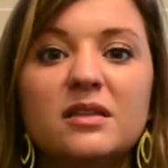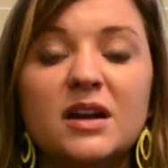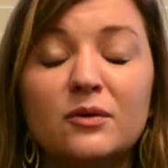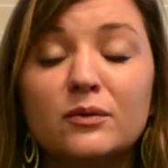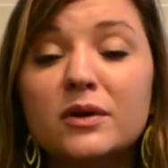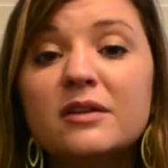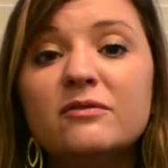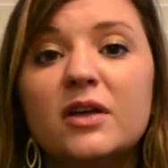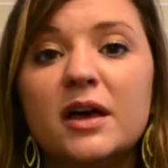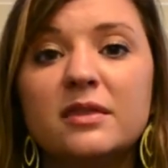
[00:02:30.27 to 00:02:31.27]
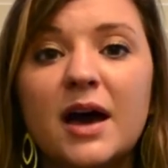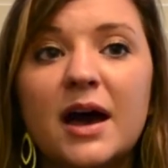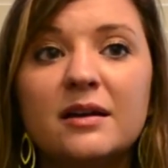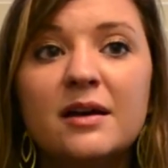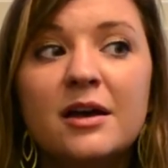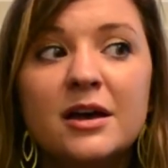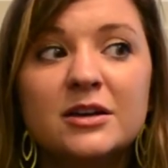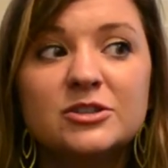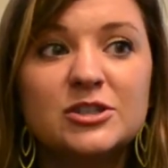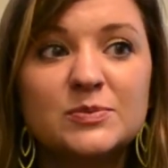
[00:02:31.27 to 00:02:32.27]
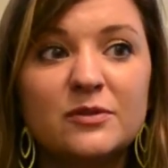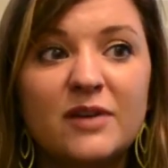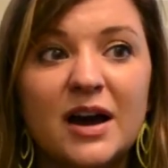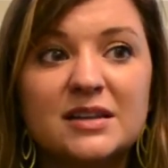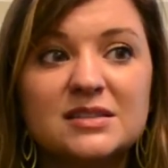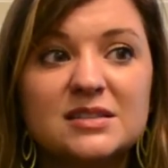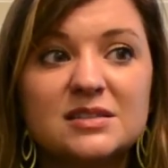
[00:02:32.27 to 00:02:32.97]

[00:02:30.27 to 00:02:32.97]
And I really feel like that just provides